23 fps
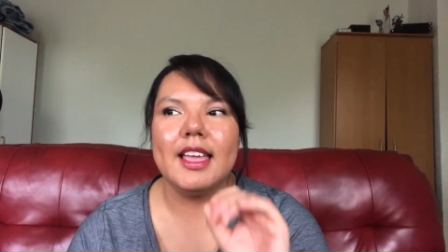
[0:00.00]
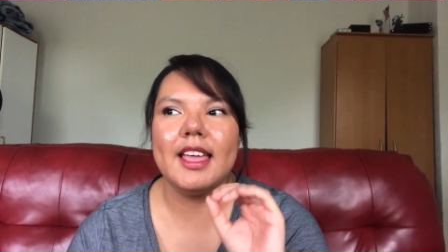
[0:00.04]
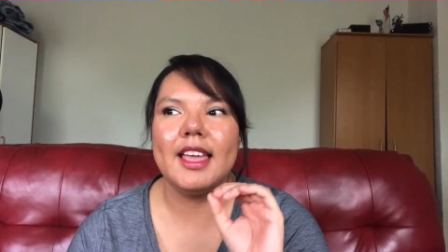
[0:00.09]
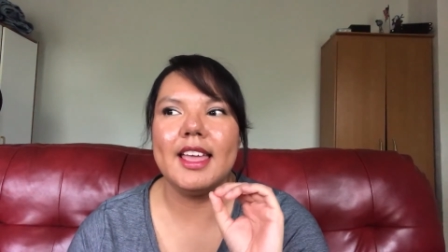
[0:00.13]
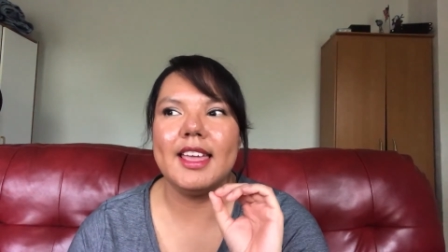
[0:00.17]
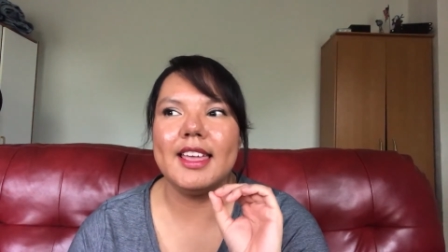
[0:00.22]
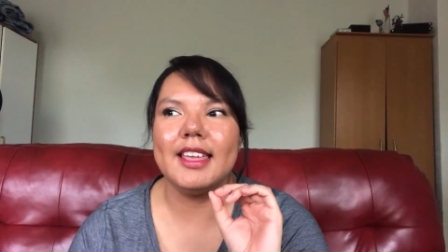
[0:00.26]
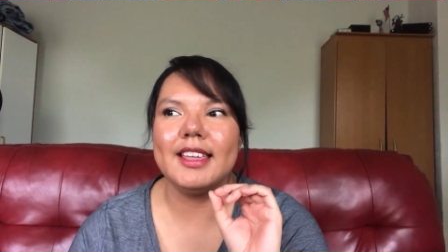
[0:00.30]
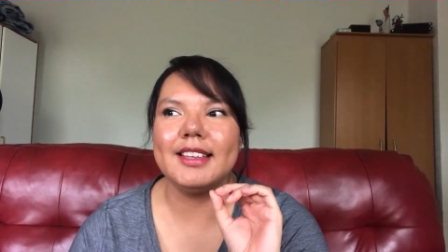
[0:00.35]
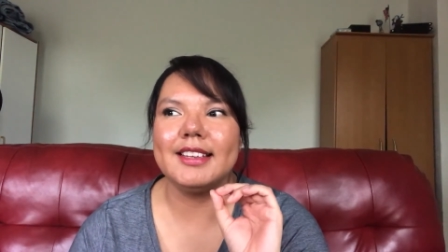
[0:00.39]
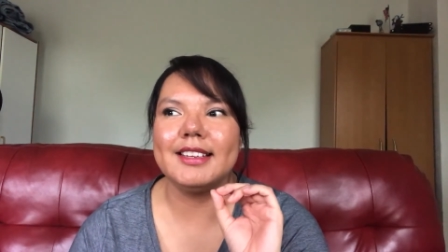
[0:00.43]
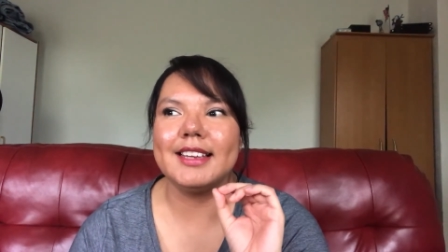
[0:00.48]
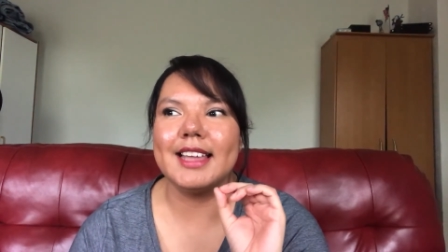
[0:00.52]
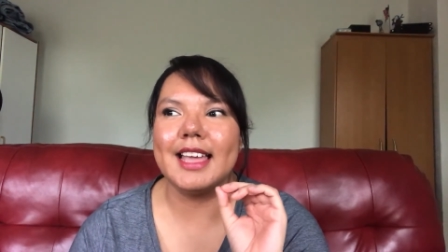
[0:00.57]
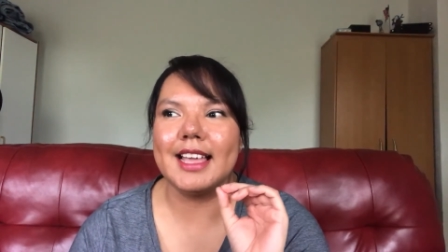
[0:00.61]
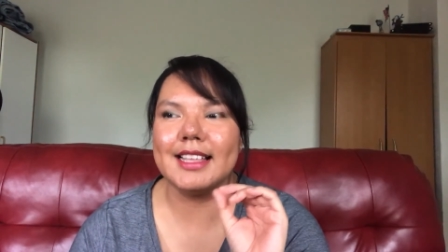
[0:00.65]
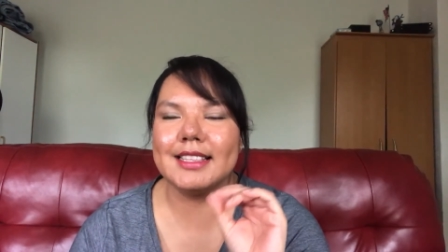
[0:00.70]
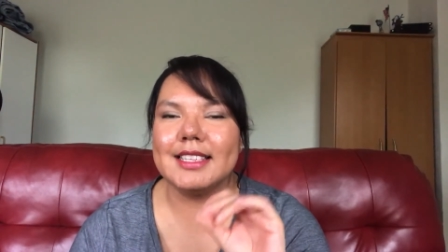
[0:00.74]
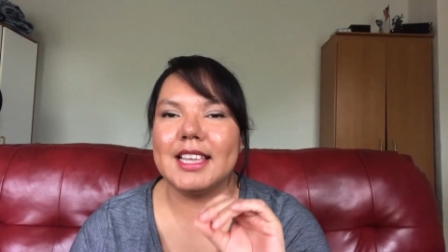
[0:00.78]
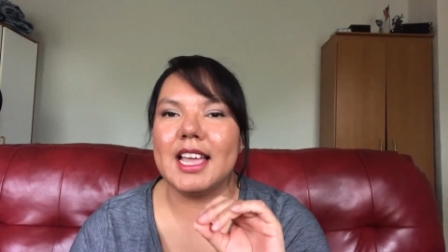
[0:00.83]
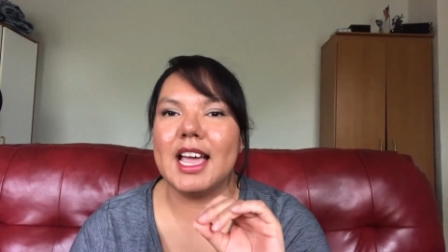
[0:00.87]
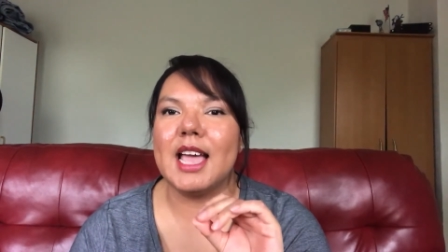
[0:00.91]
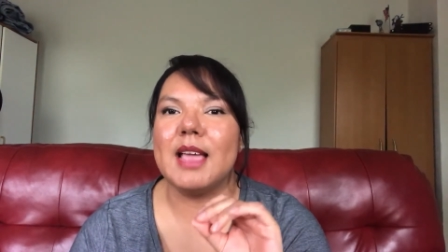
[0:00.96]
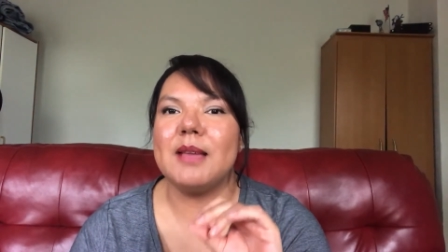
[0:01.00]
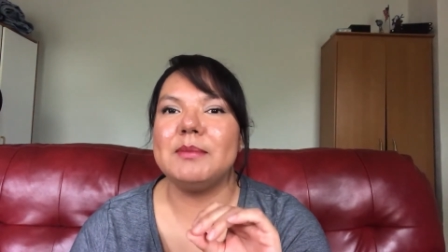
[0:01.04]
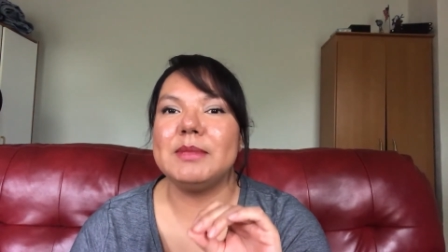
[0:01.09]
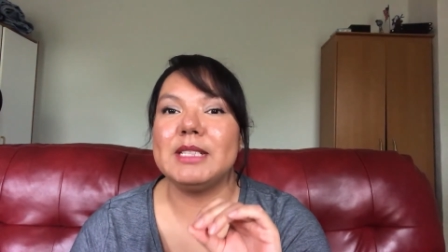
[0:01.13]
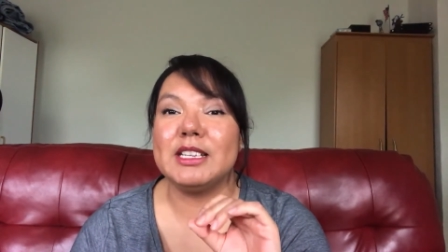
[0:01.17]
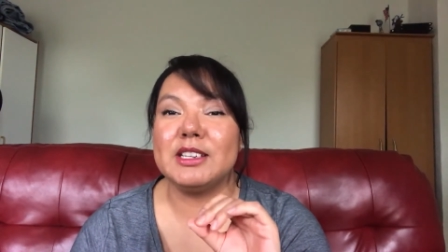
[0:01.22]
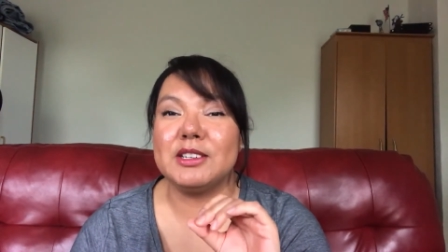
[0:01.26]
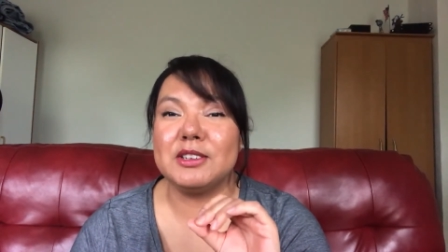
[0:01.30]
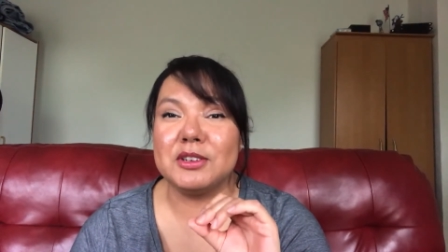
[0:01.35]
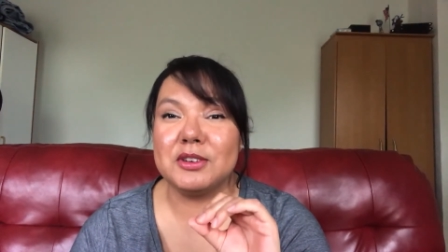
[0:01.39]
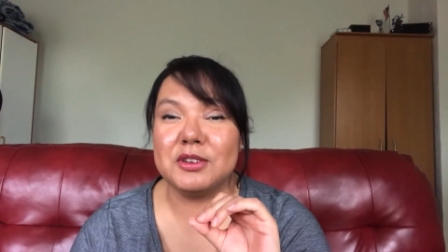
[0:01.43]
and at times
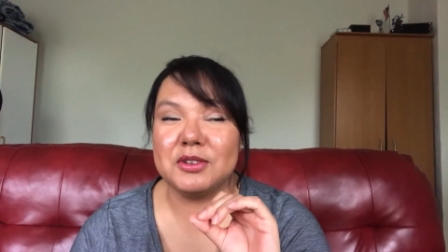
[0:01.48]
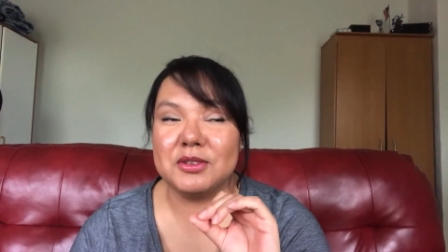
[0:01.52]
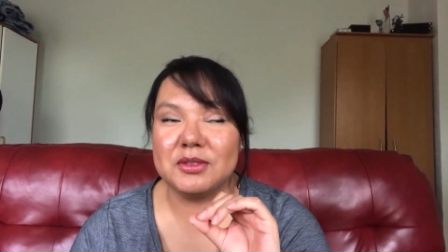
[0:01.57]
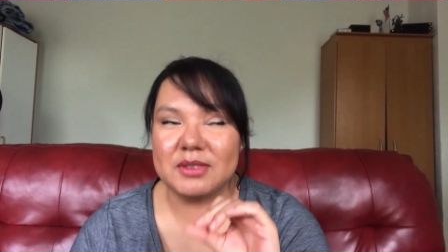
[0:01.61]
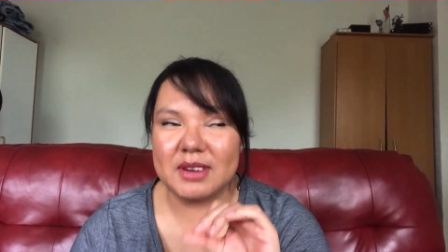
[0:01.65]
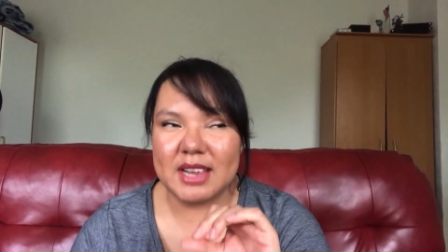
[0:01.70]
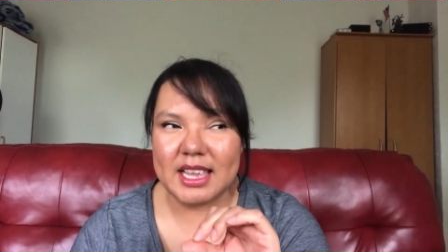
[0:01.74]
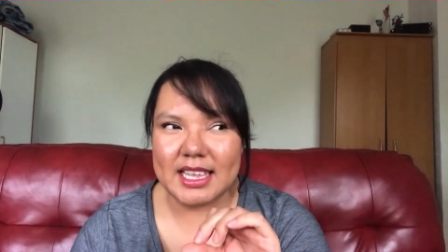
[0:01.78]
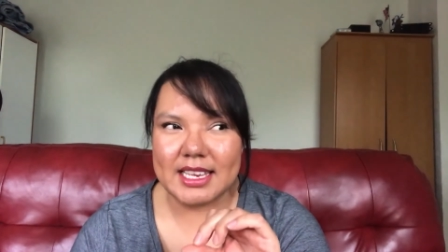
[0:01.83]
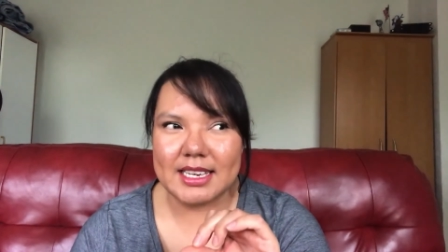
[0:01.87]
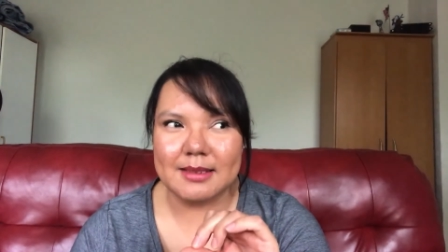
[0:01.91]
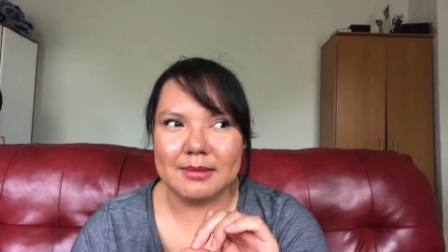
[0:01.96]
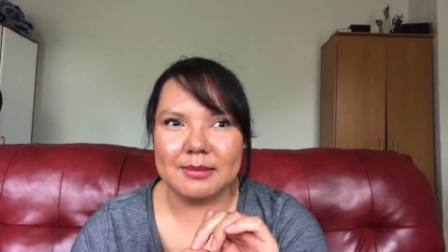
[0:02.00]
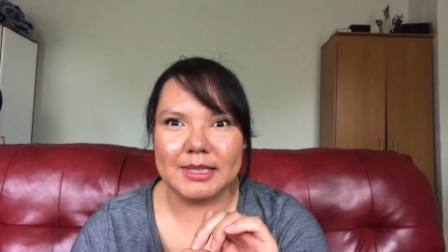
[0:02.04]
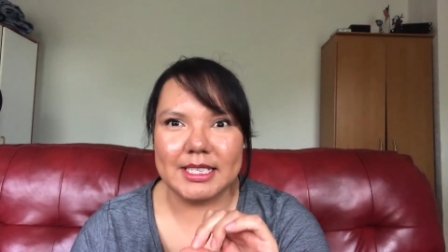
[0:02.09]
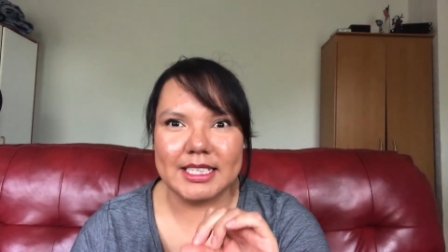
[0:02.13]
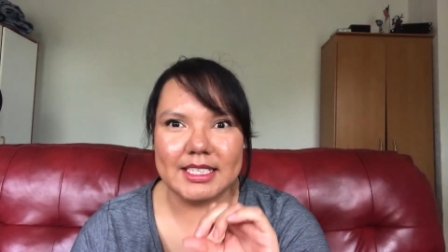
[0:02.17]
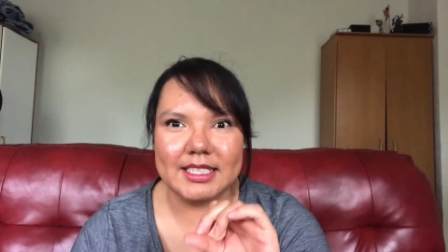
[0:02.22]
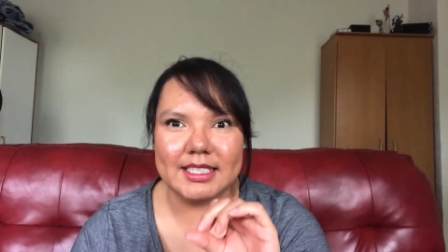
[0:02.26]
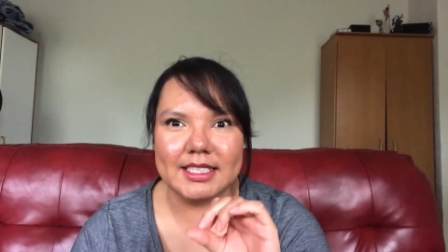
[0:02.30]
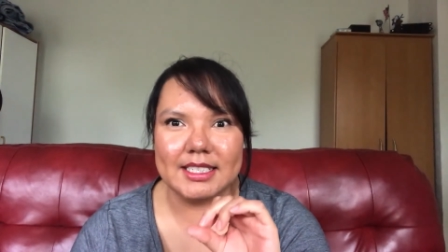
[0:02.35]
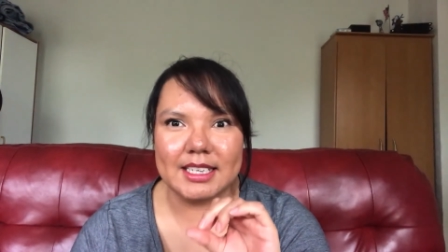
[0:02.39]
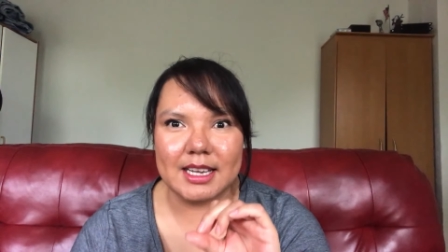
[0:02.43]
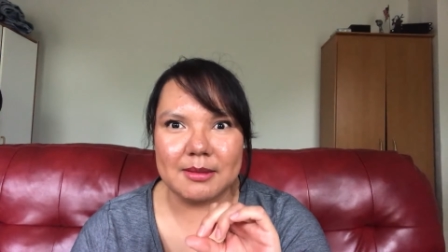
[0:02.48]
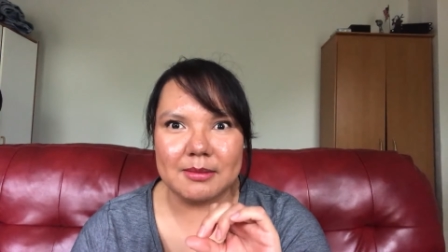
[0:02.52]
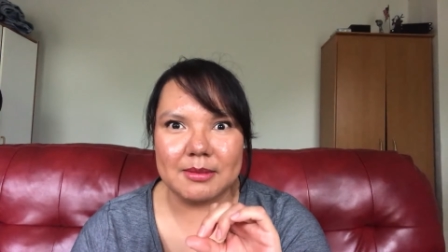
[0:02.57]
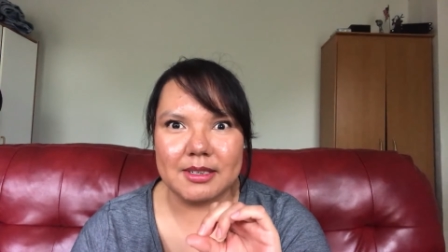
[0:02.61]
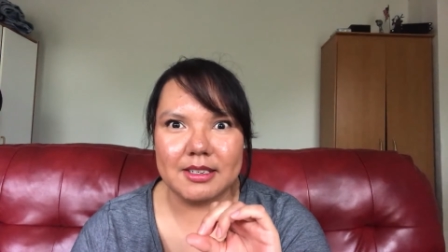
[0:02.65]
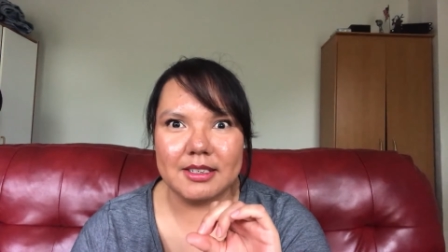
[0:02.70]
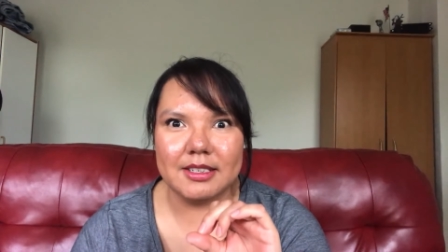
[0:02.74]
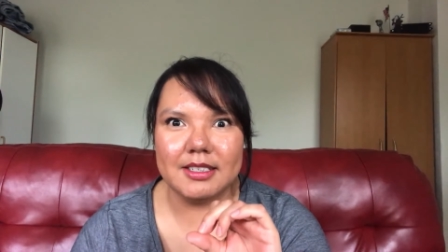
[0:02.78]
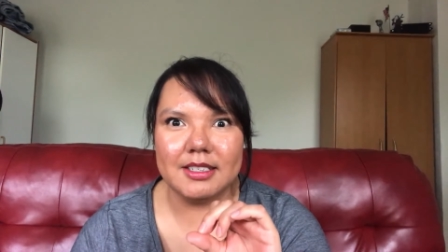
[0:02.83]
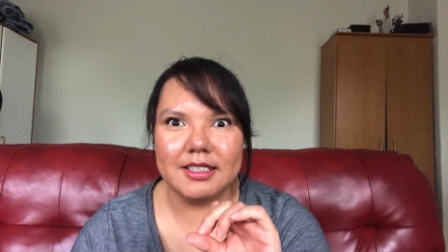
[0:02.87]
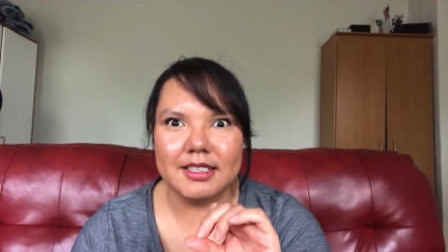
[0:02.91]
incredibly
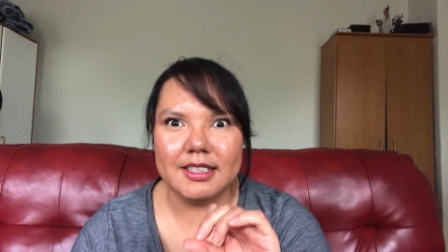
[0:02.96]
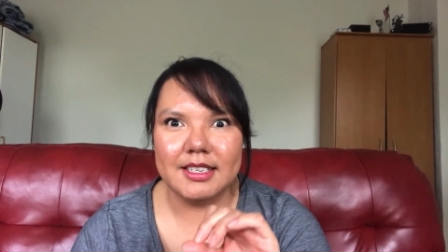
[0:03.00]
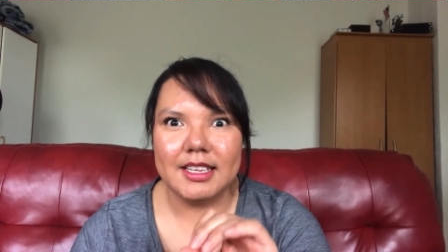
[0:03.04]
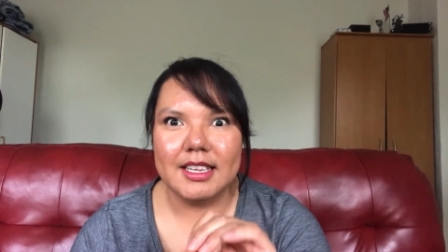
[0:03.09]
stubborn.